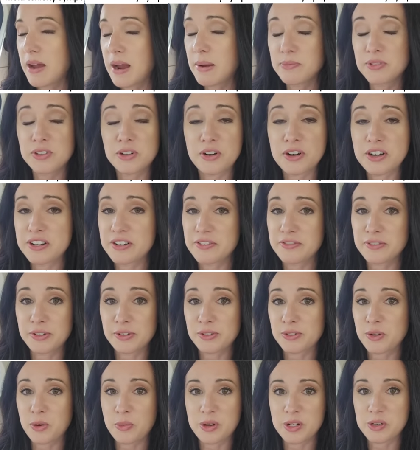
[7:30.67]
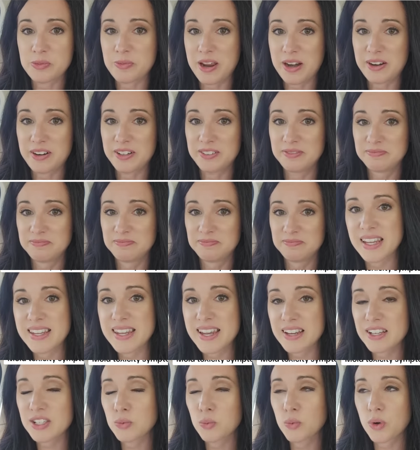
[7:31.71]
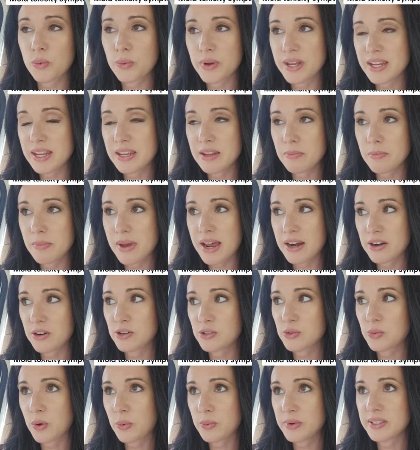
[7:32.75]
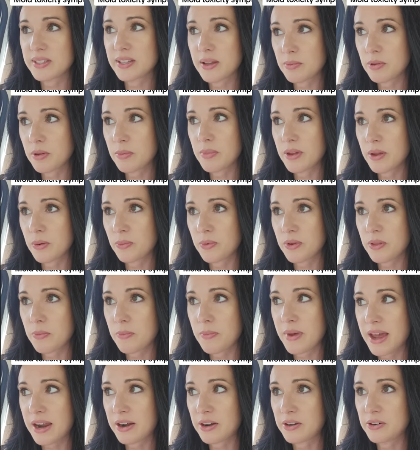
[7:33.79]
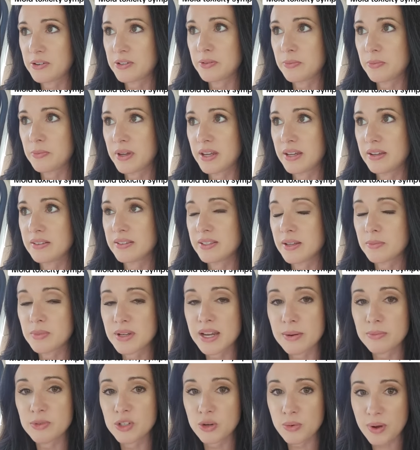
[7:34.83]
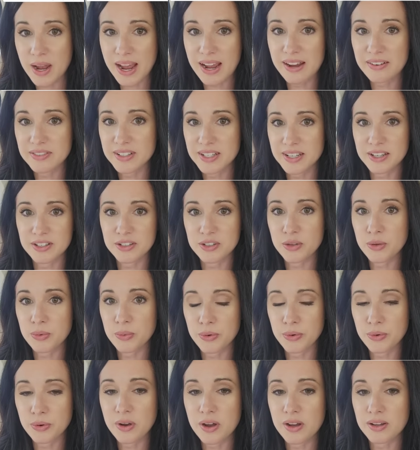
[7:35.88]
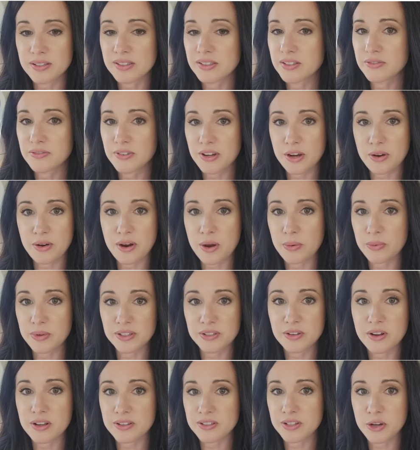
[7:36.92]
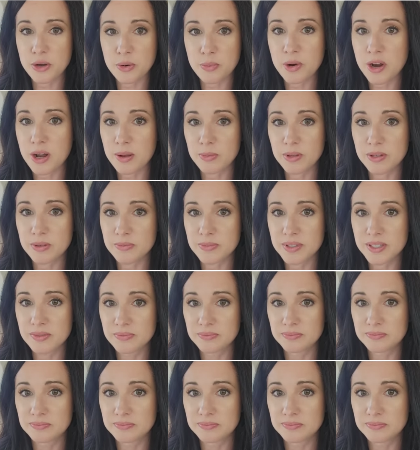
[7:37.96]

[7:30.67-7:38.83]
I'm starting to feel so much better. Yes, what we eat matters, what we supplement with matters, but sometimes you have to get to the root cause to figure out what's causing your problems.